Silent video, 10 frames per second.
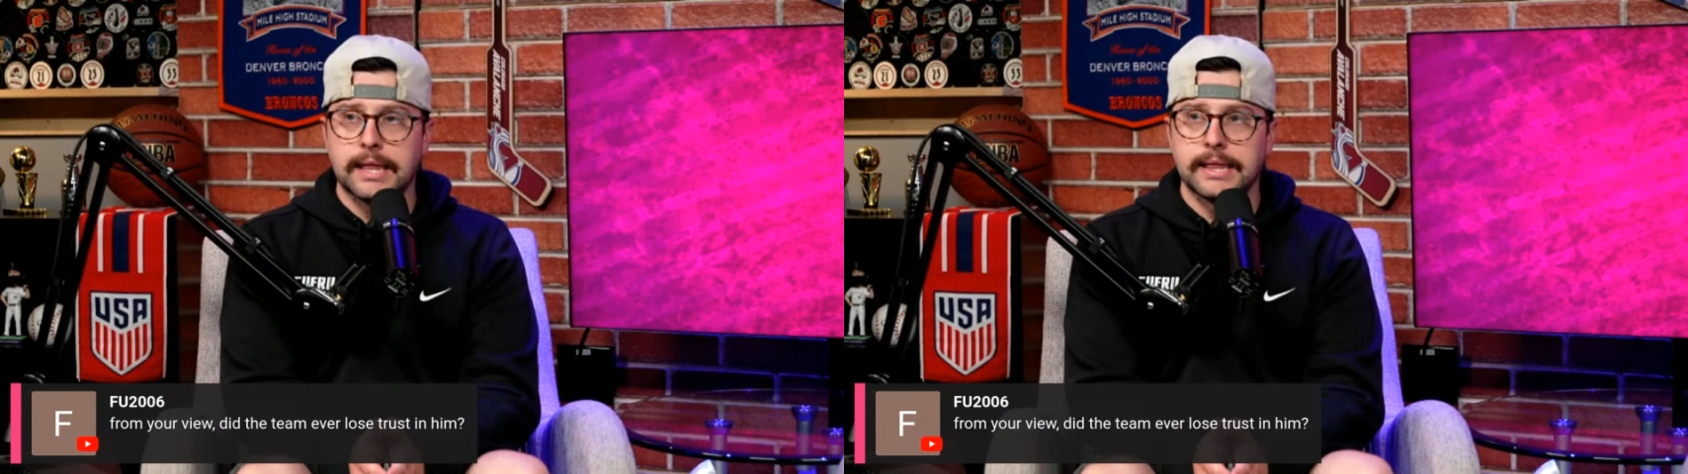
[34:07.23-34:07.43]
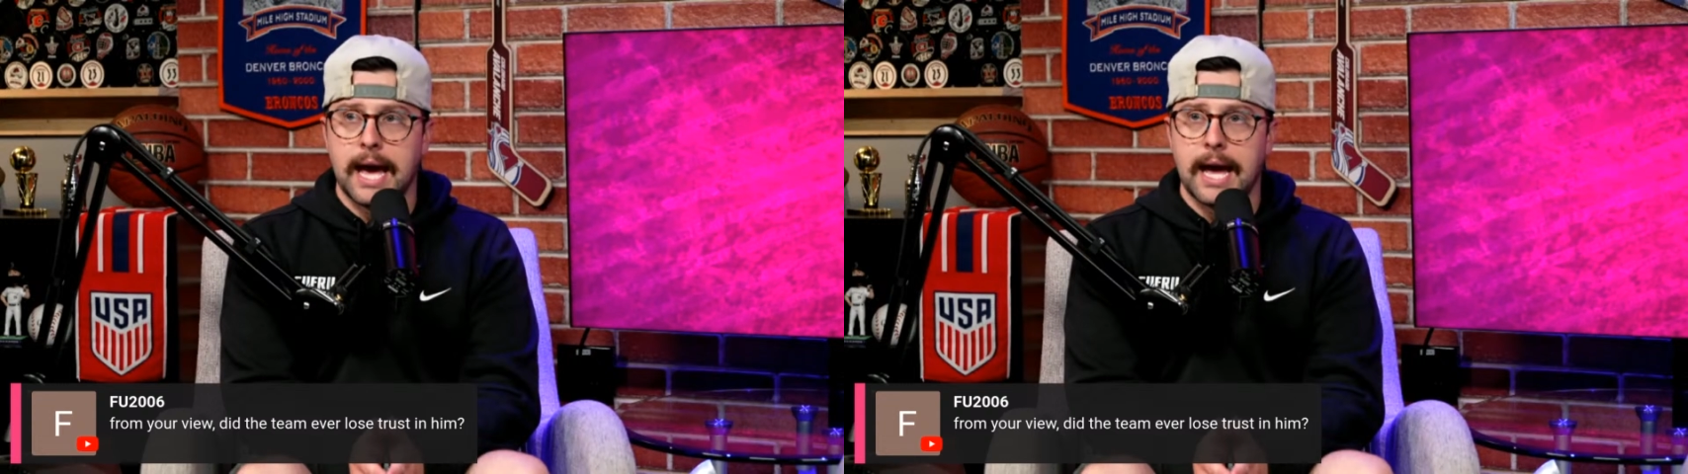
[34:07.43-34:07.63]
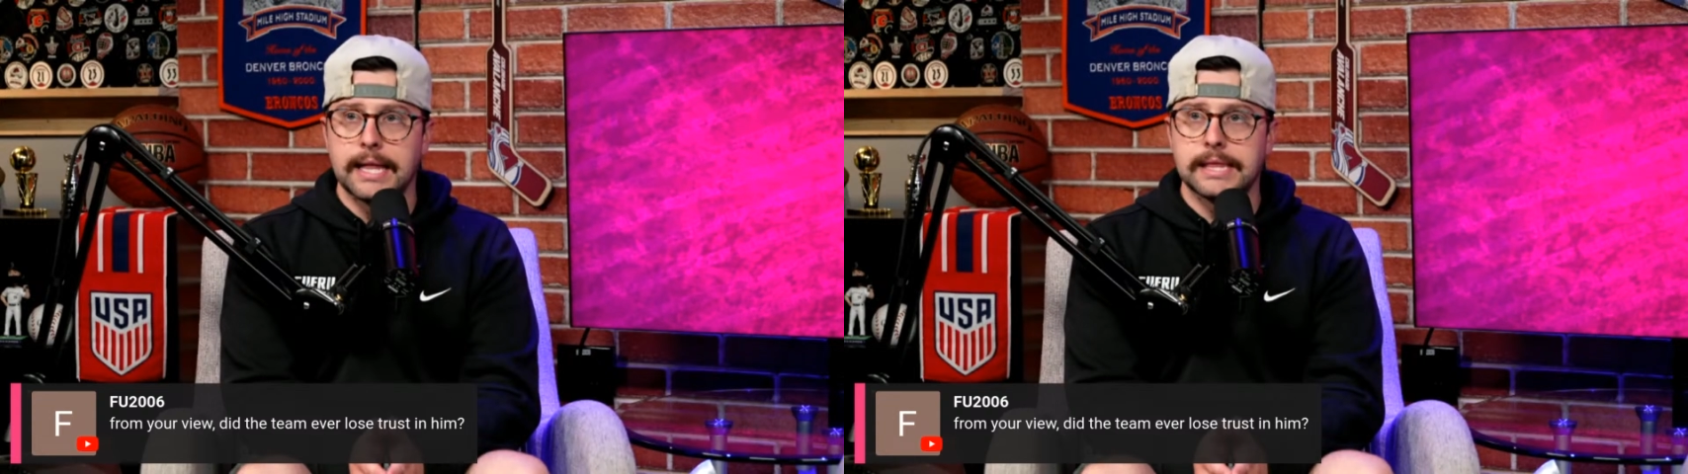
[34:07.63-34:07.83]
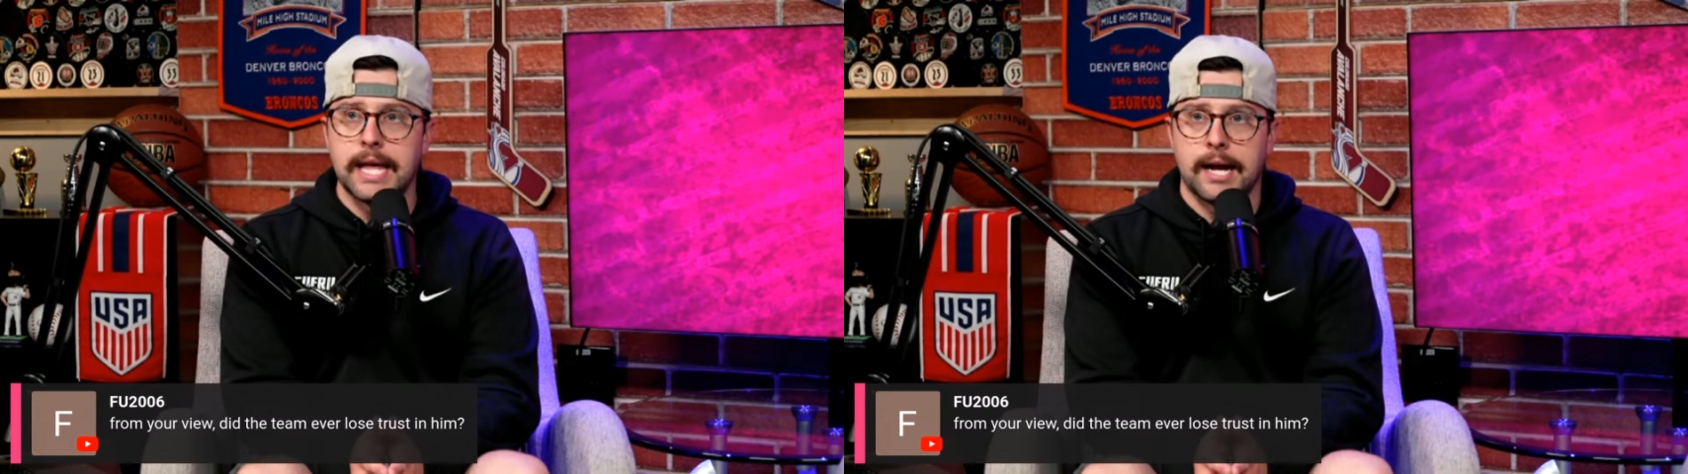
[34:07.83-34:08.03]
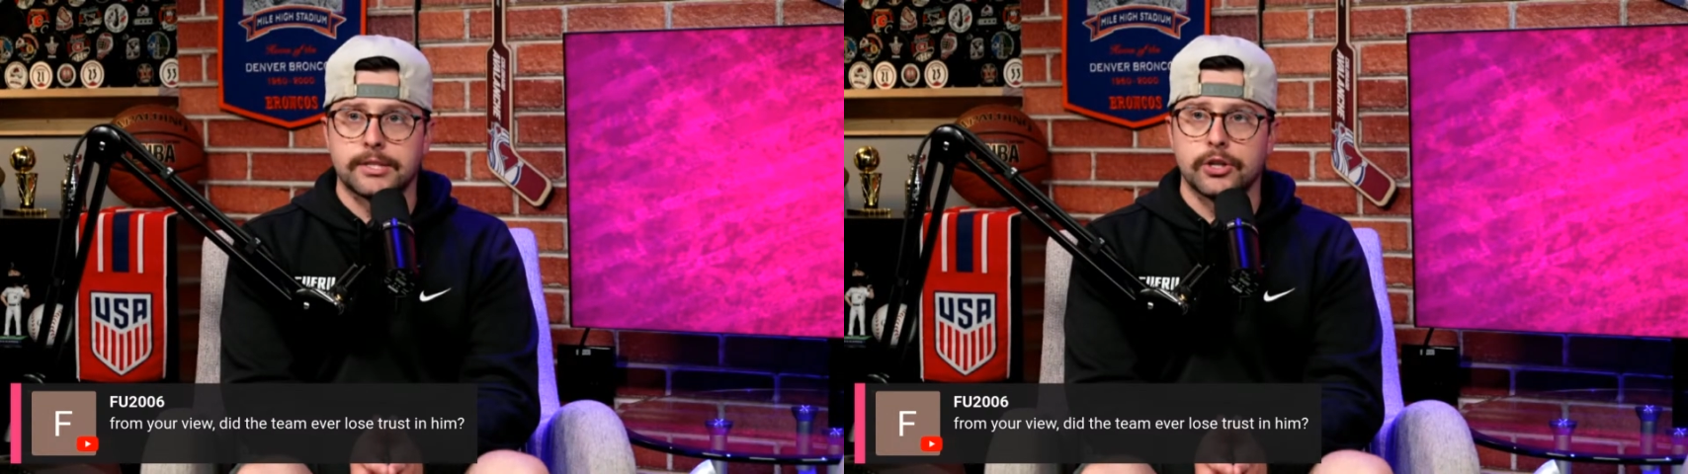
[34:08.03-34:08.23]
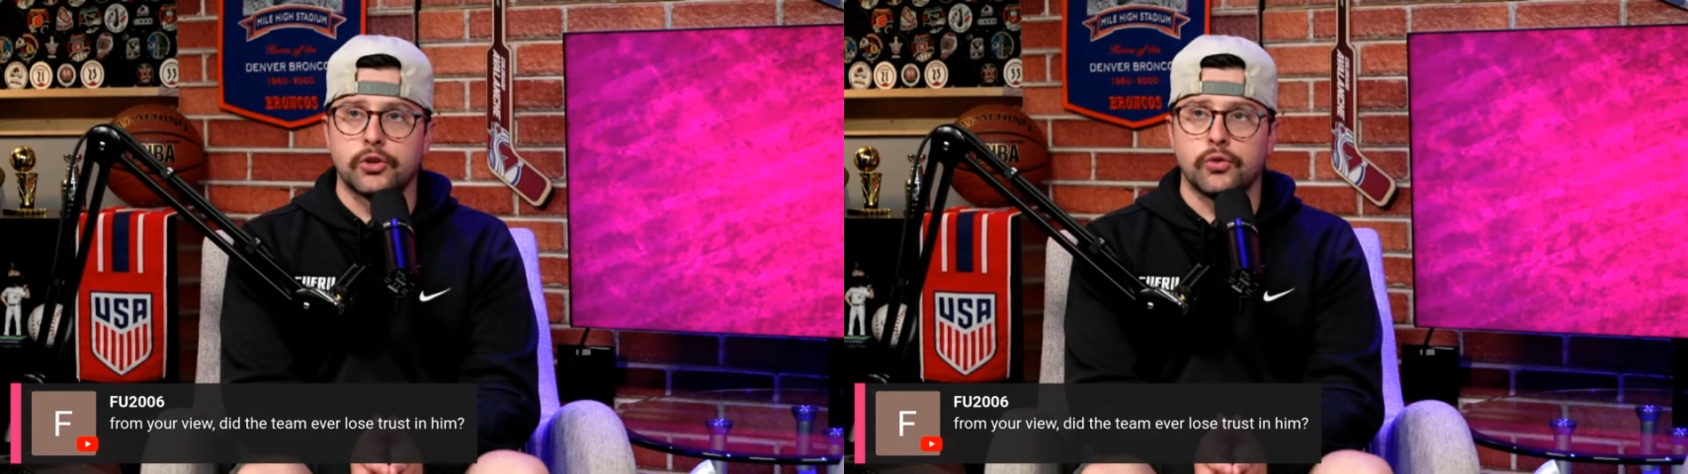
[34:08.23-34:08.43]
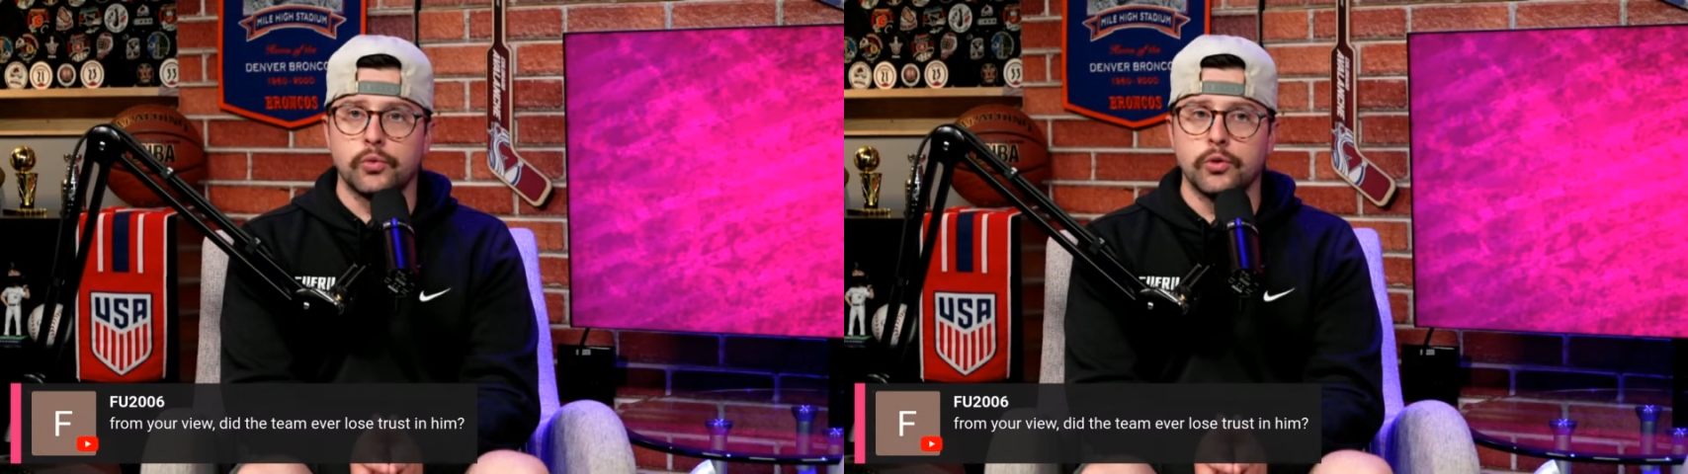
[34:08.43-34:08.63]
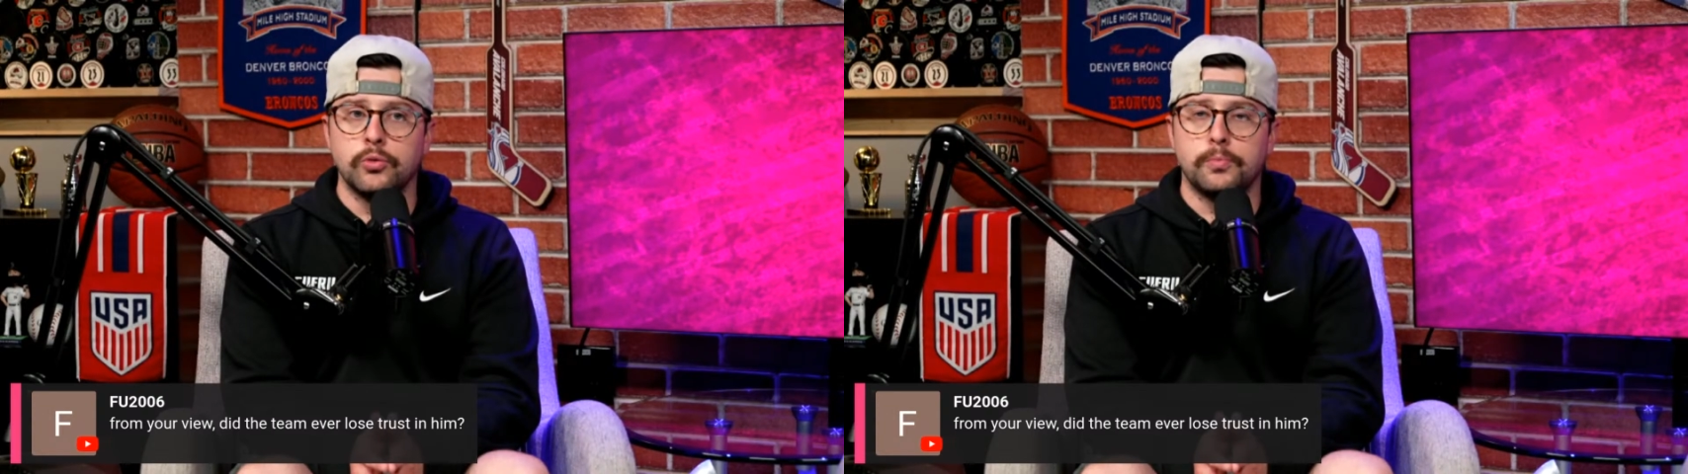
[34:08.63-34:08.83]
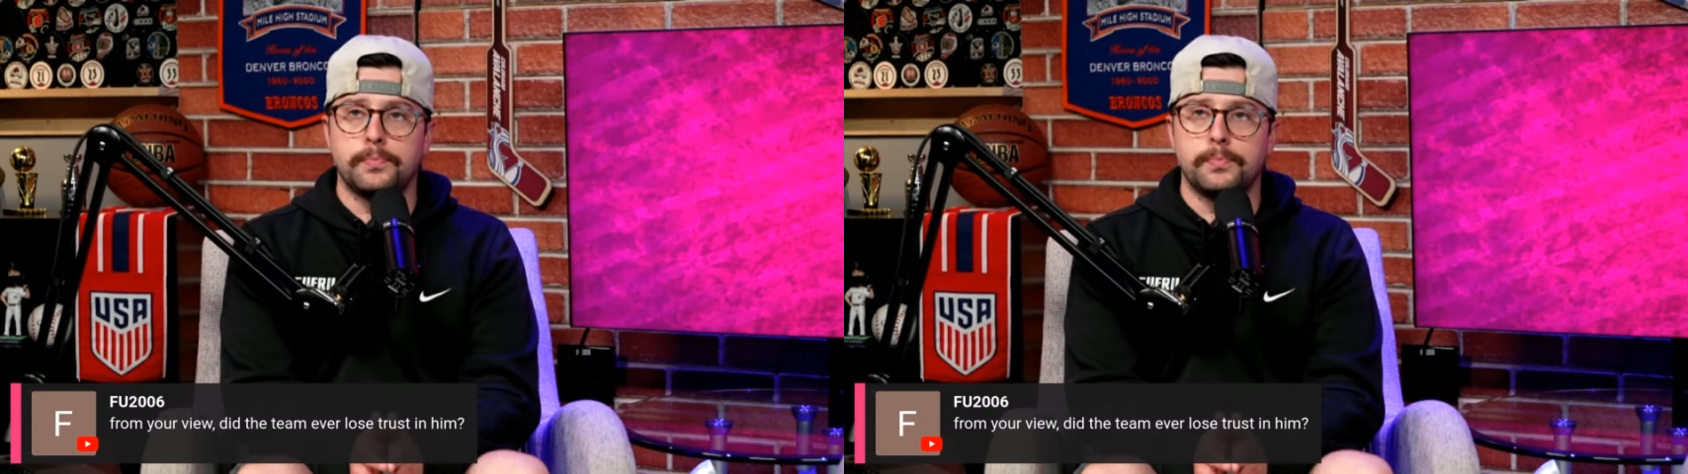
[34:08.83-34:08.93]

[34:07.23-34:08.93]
that that's a group